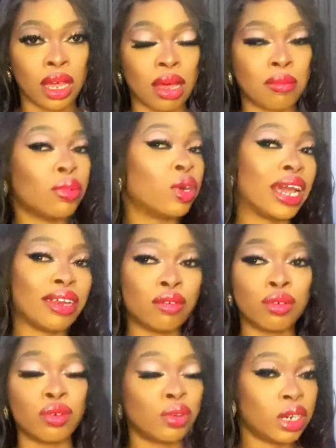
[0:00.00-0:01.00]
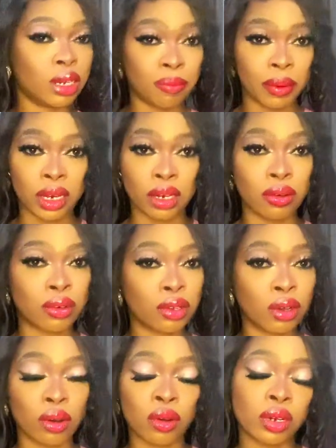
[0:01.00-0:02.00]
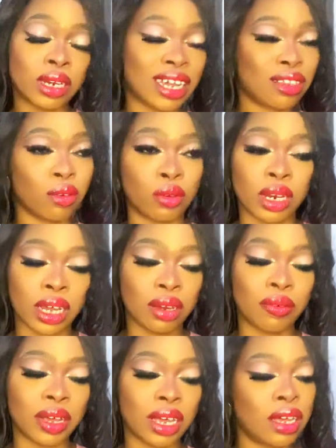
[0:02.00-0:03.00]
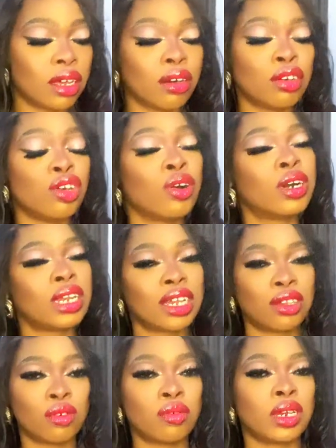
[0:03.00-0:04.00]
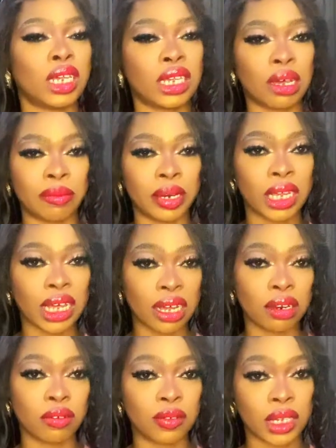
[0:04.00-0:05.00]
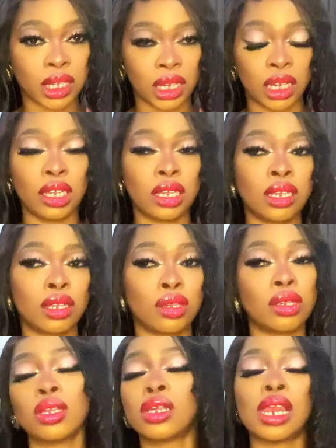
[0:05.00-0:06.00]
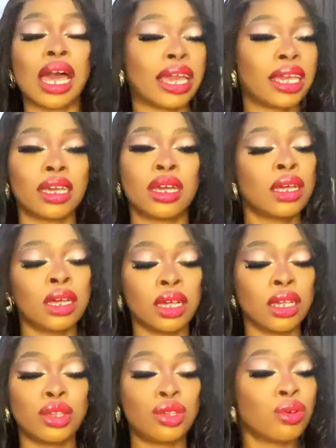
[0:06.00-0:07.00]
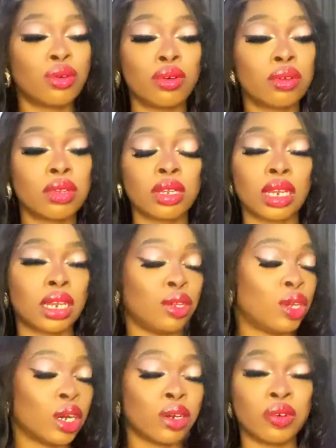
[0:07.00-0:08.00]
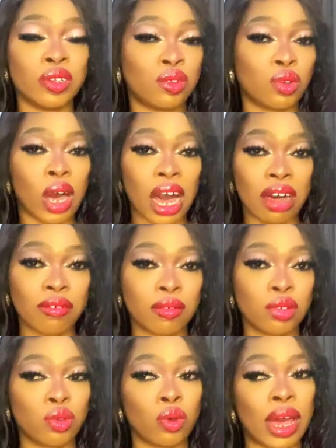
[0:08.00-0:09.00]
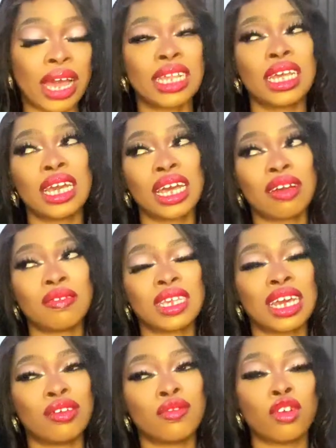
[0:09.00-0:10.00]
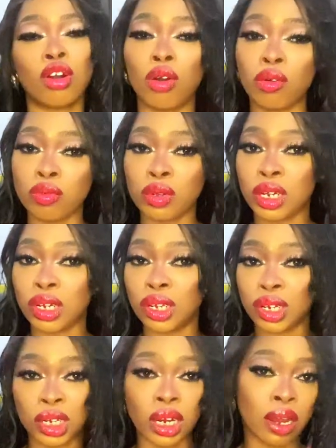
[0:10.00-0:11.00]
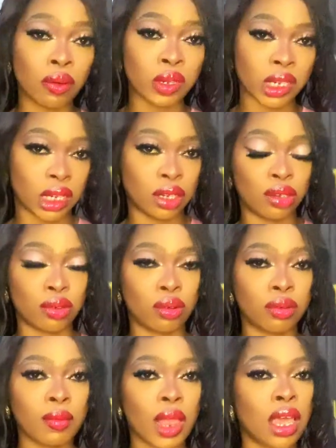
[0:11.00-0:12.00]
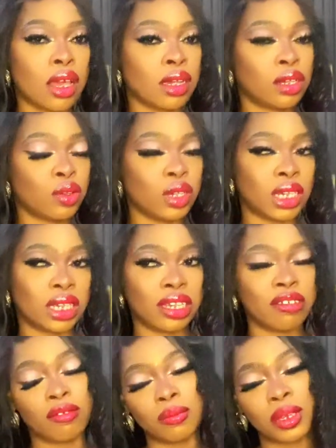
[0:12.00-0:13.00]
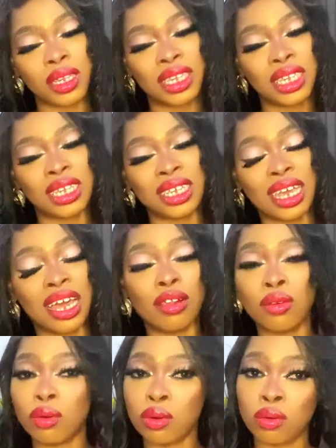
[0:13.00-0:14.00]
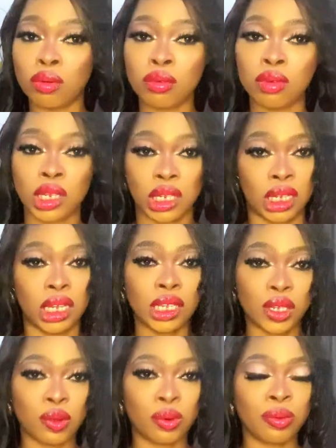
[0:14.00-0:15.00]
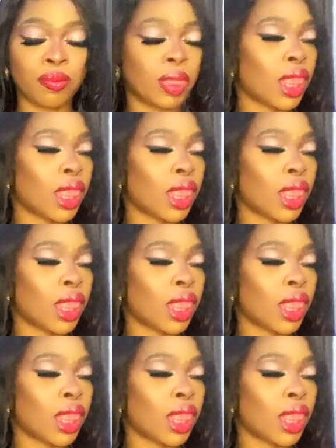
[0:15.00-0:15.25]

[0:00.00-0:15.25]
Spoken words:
but I don't know, it depends on your undertone. Anyway, your undertone will determine the kind of skin like tone you are going to have. So I think I have this kind of orange yellow skin tone, so it is giving me this yellow skin tone,